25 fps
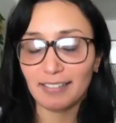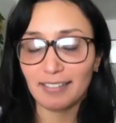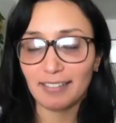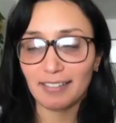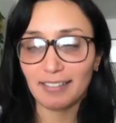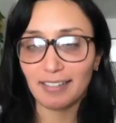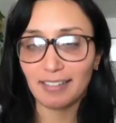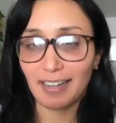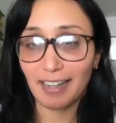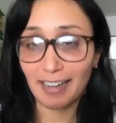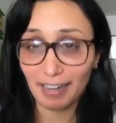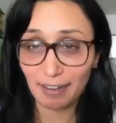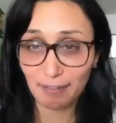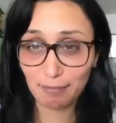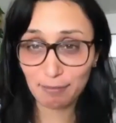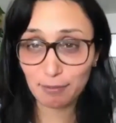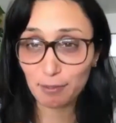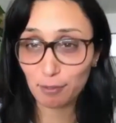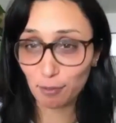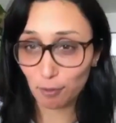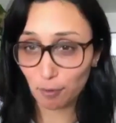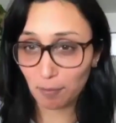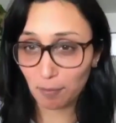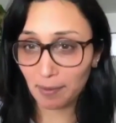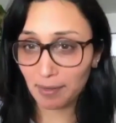I have
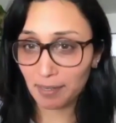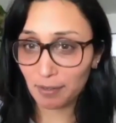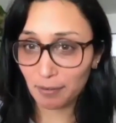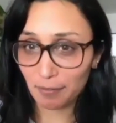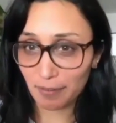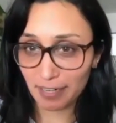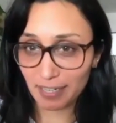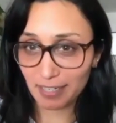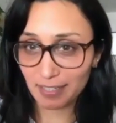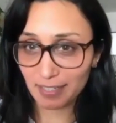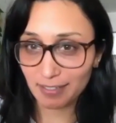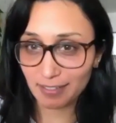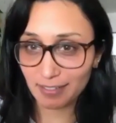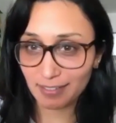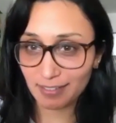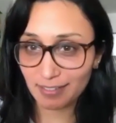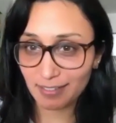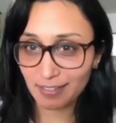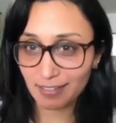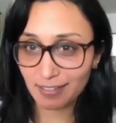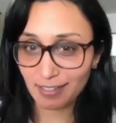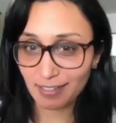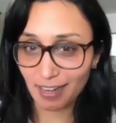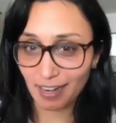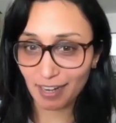so many
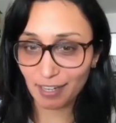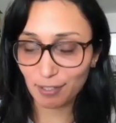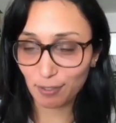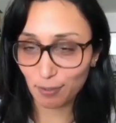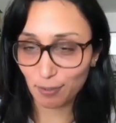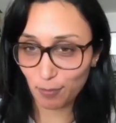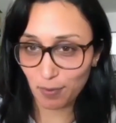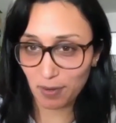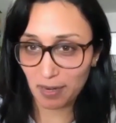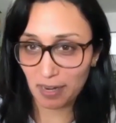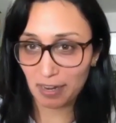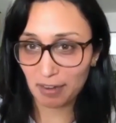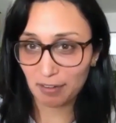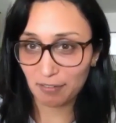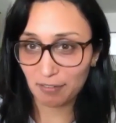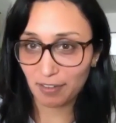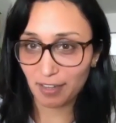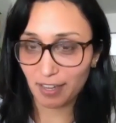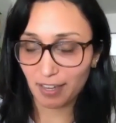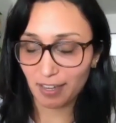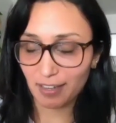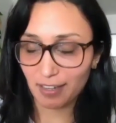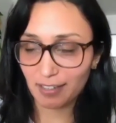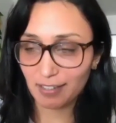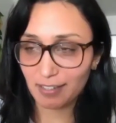reasons that I don't want to have
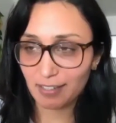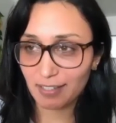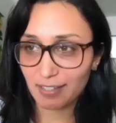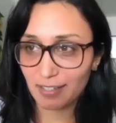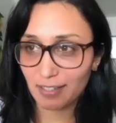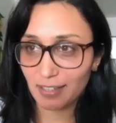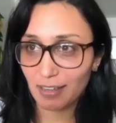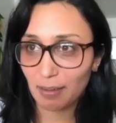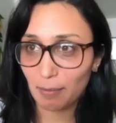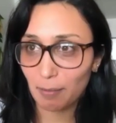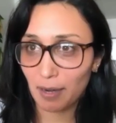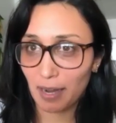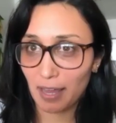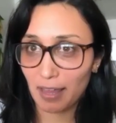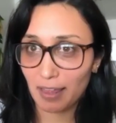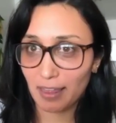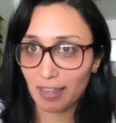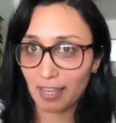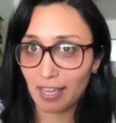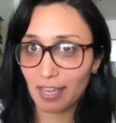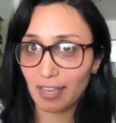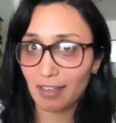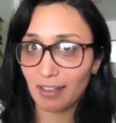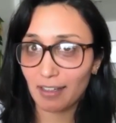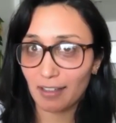kids, but I
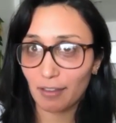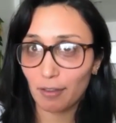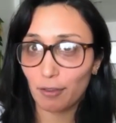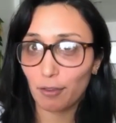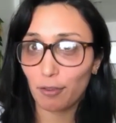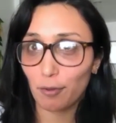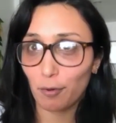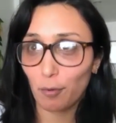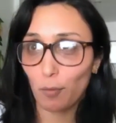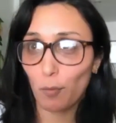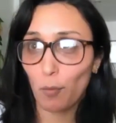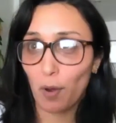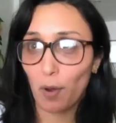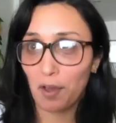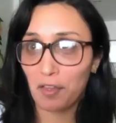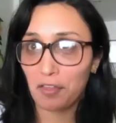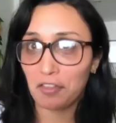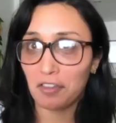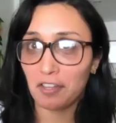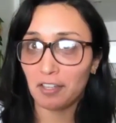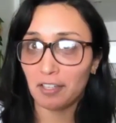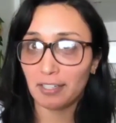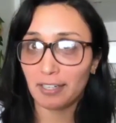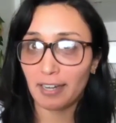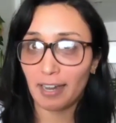think the one
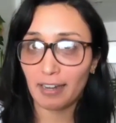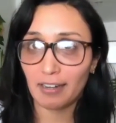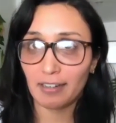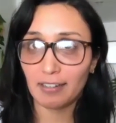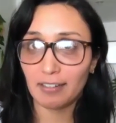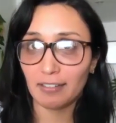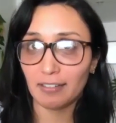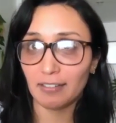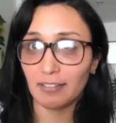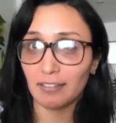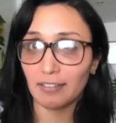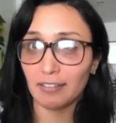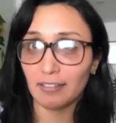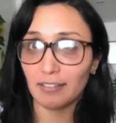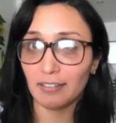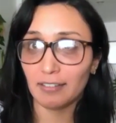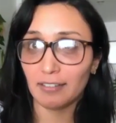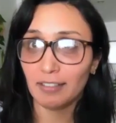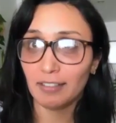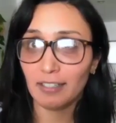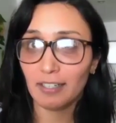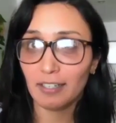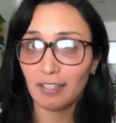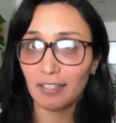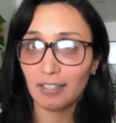that kind of
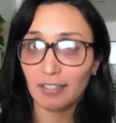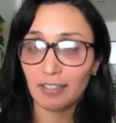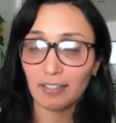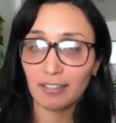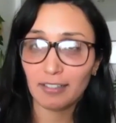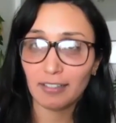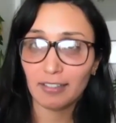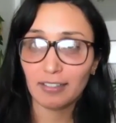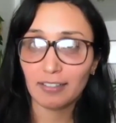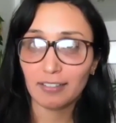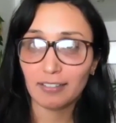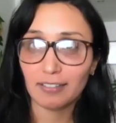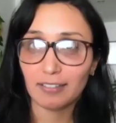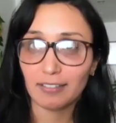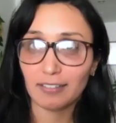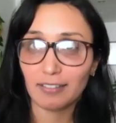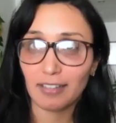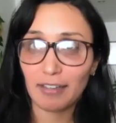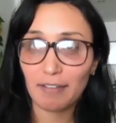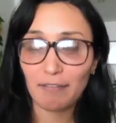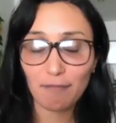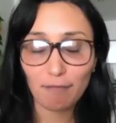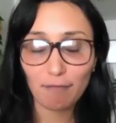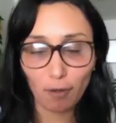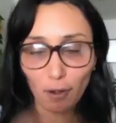
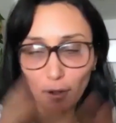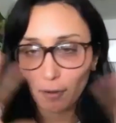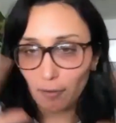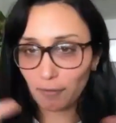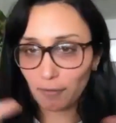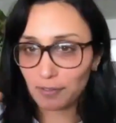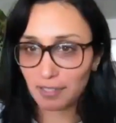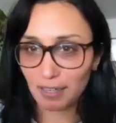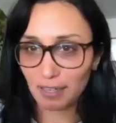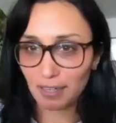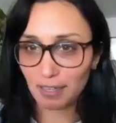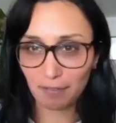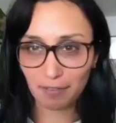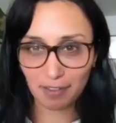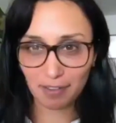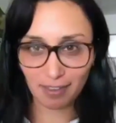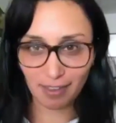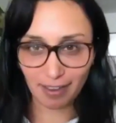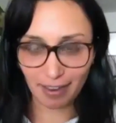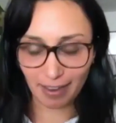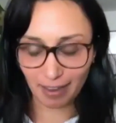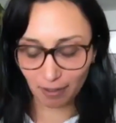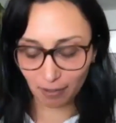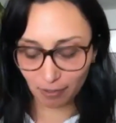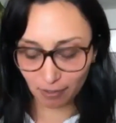involves
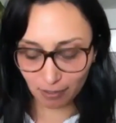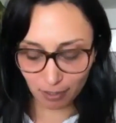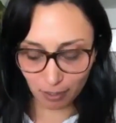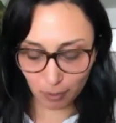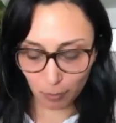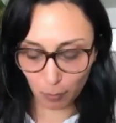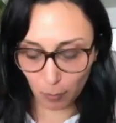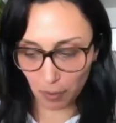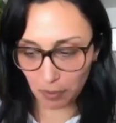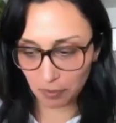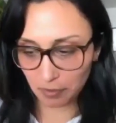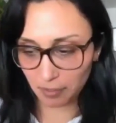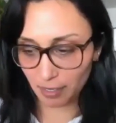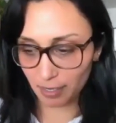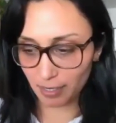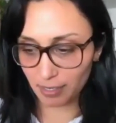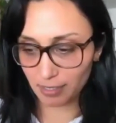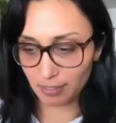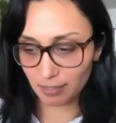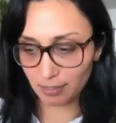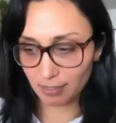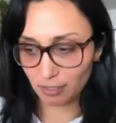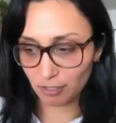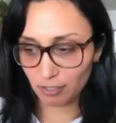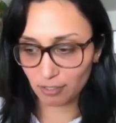everything else, the one that
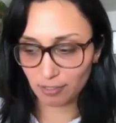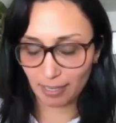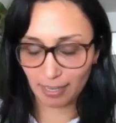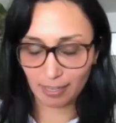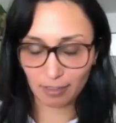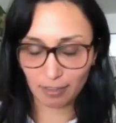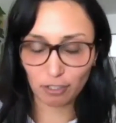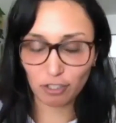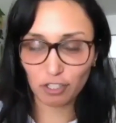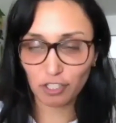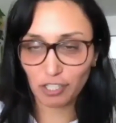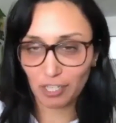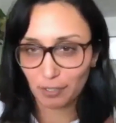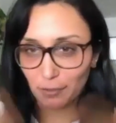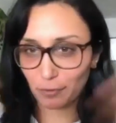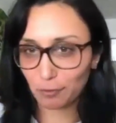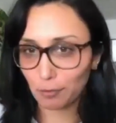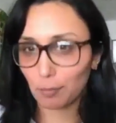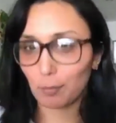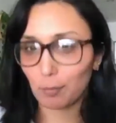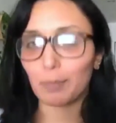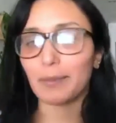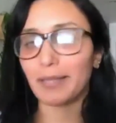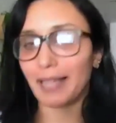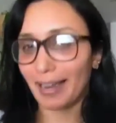is just like the
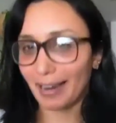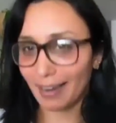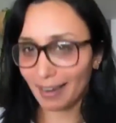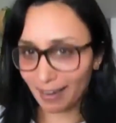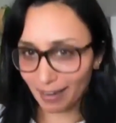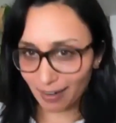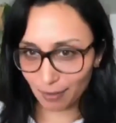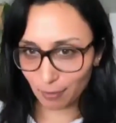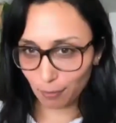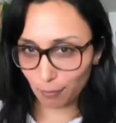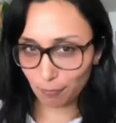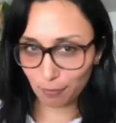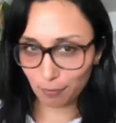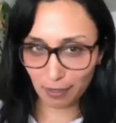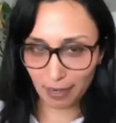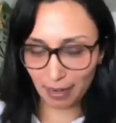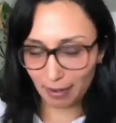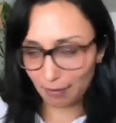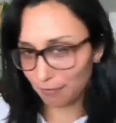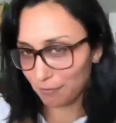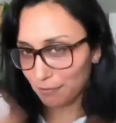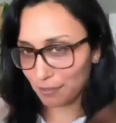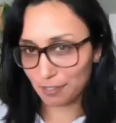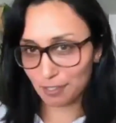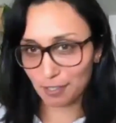general blanket over
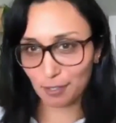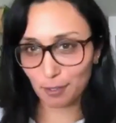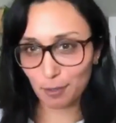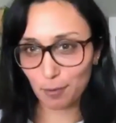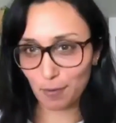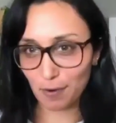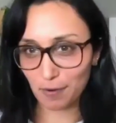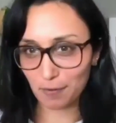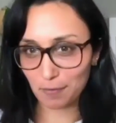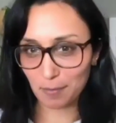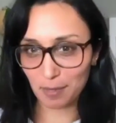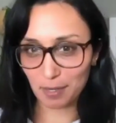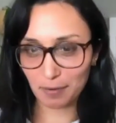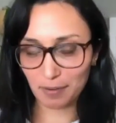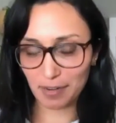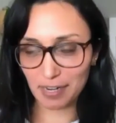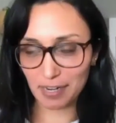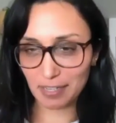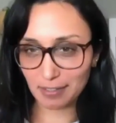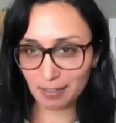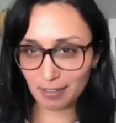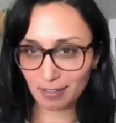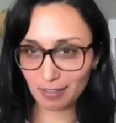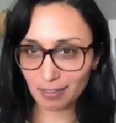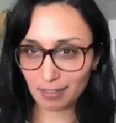every single one of my
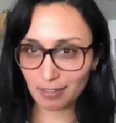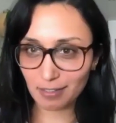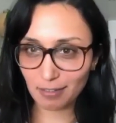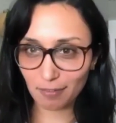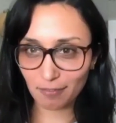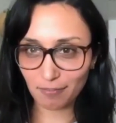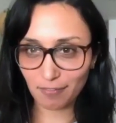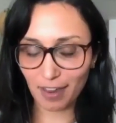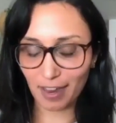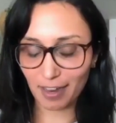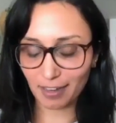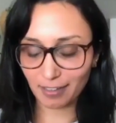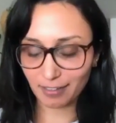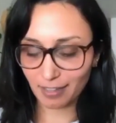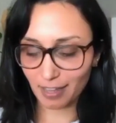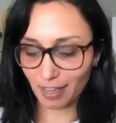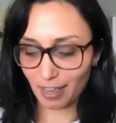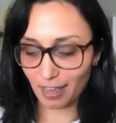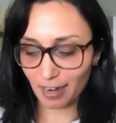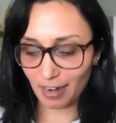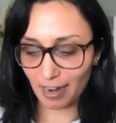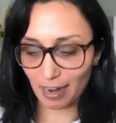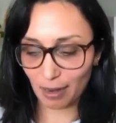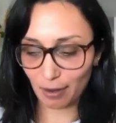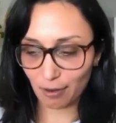reasons, is the fact
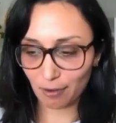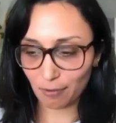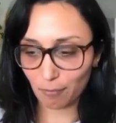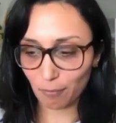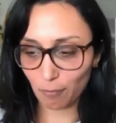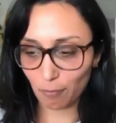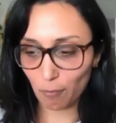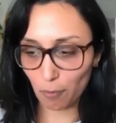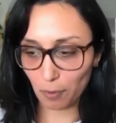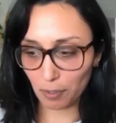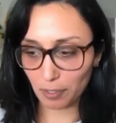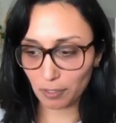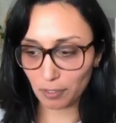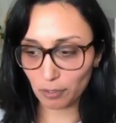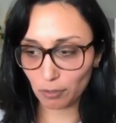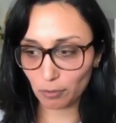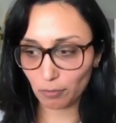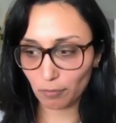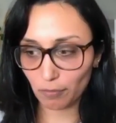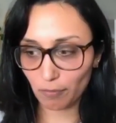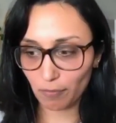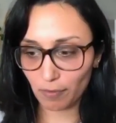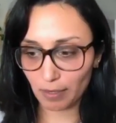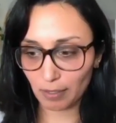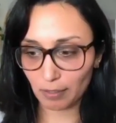that I want to
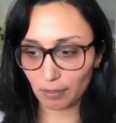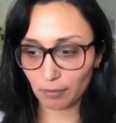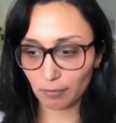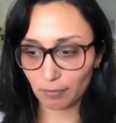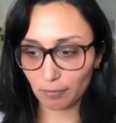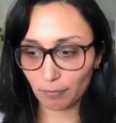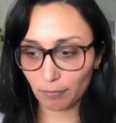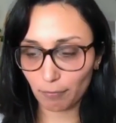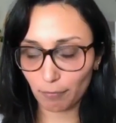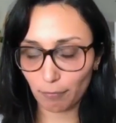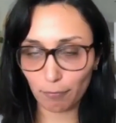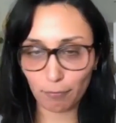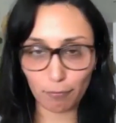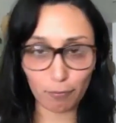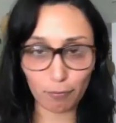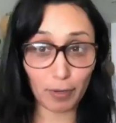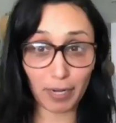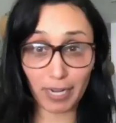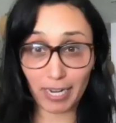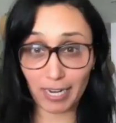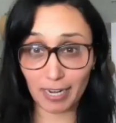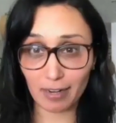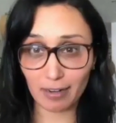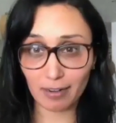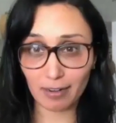feel
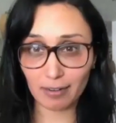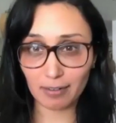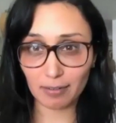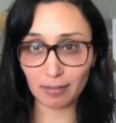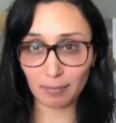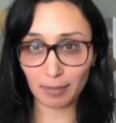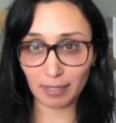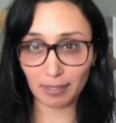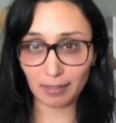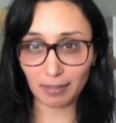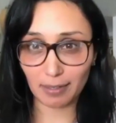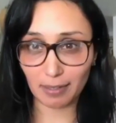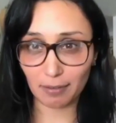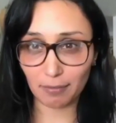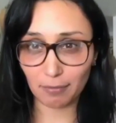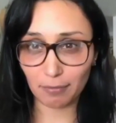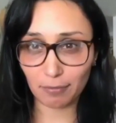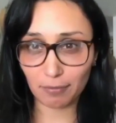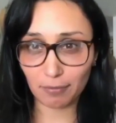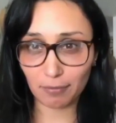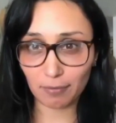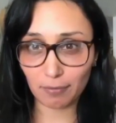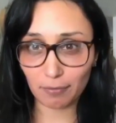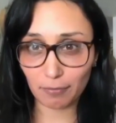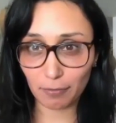free in my
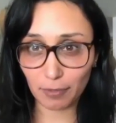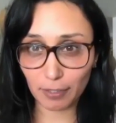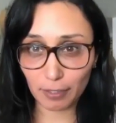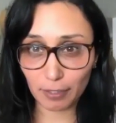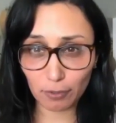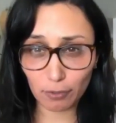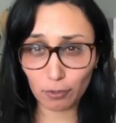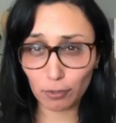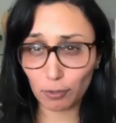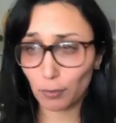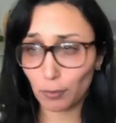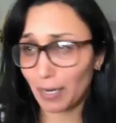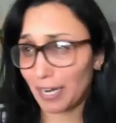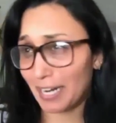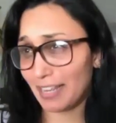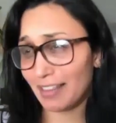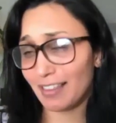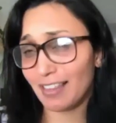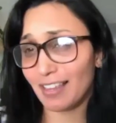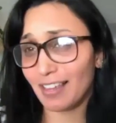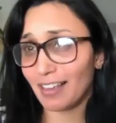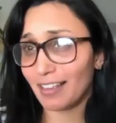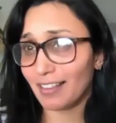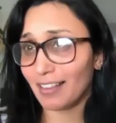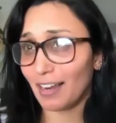life, free to do
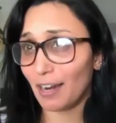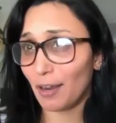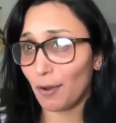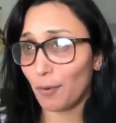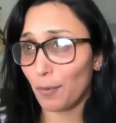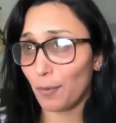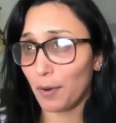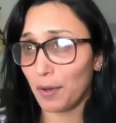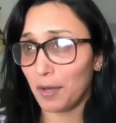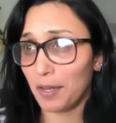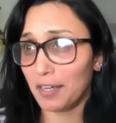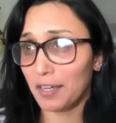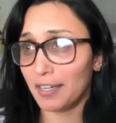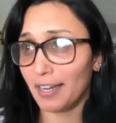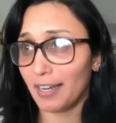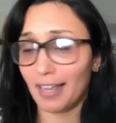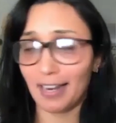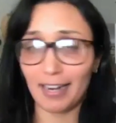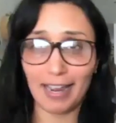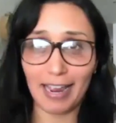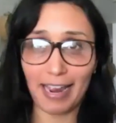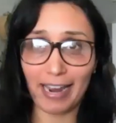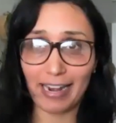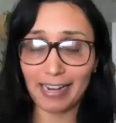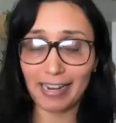anything that I want
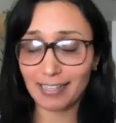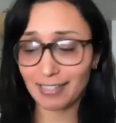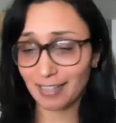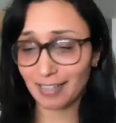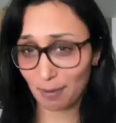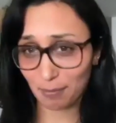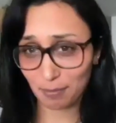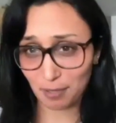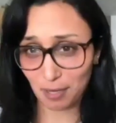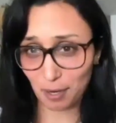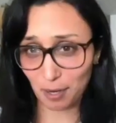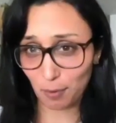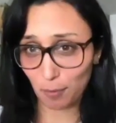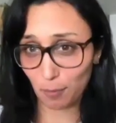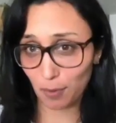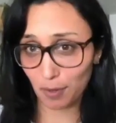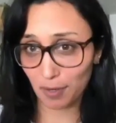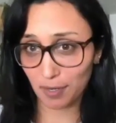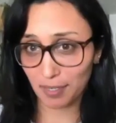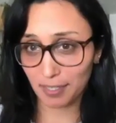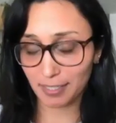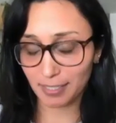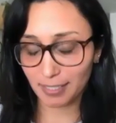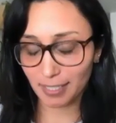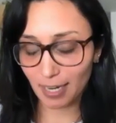at any time that I
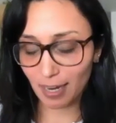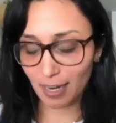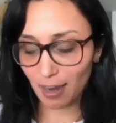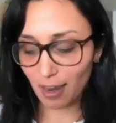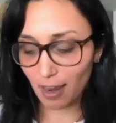want.